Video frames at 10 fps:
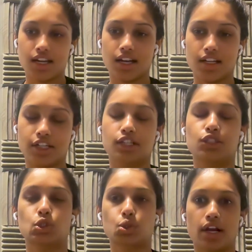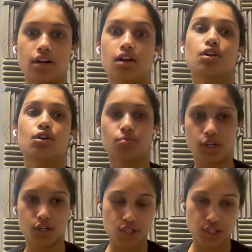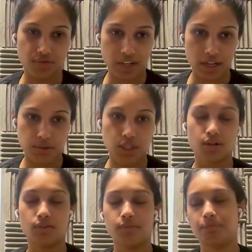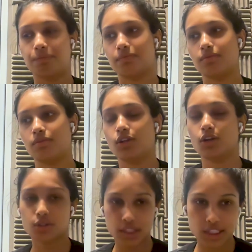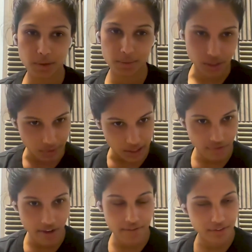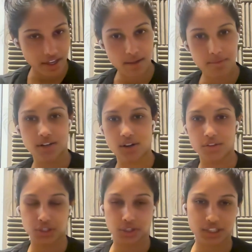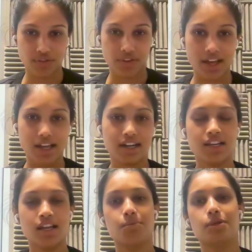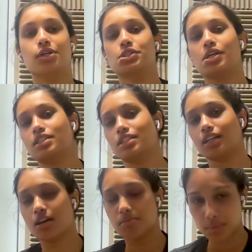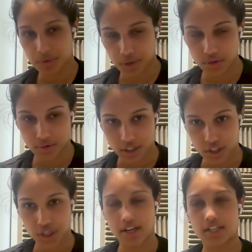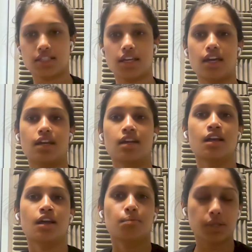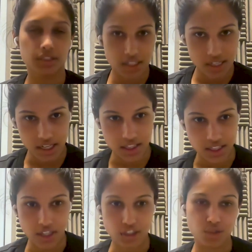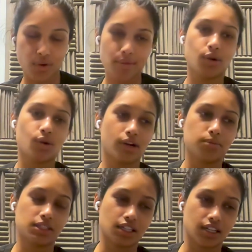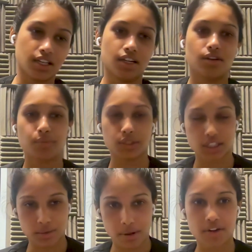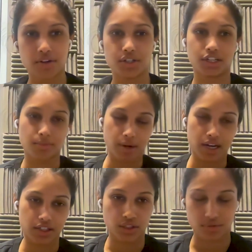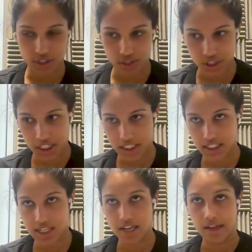to constrain our own recursion VM. So not only did we build a RISC-V VM and all the circuits for that, we also had to come up with our own recursion ISA, build a DSL to write programs in it, build a compiler to compile to the recursion ISA,